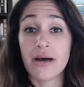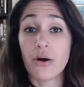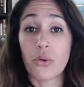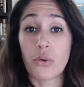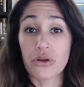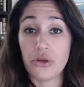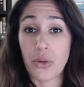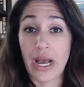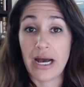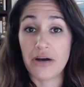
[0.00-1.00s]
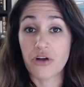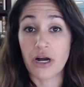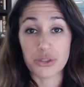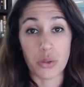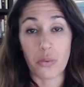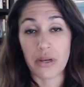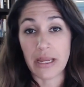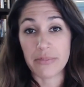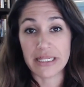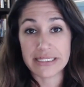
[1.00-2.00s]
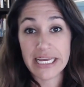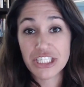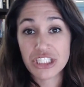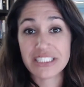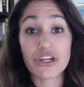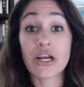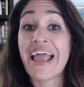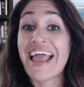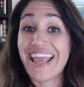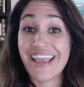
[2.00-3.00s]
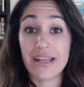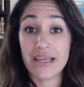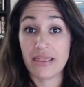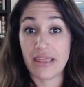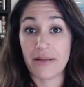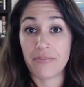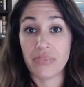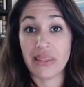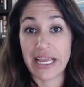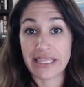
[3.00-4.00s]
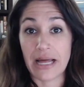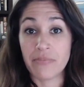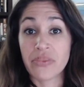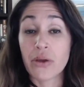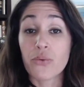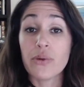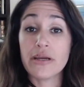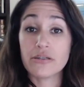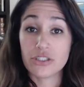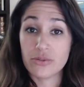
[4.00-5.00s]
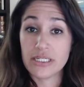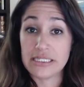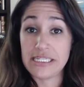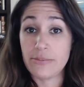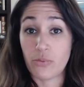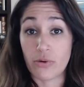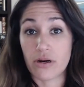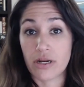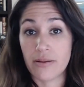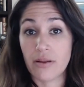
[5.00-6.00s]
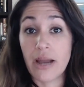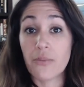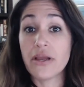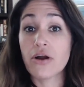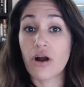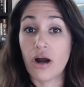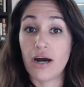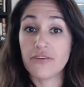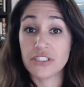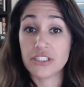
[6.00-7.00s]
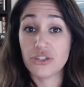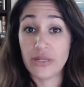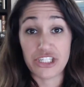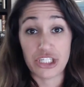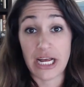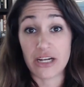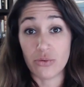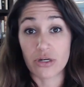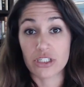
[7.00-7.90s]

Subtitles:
or you have gone to a rehabilitation center, anything like that, we are doing deep work, and we are often doing shadow work.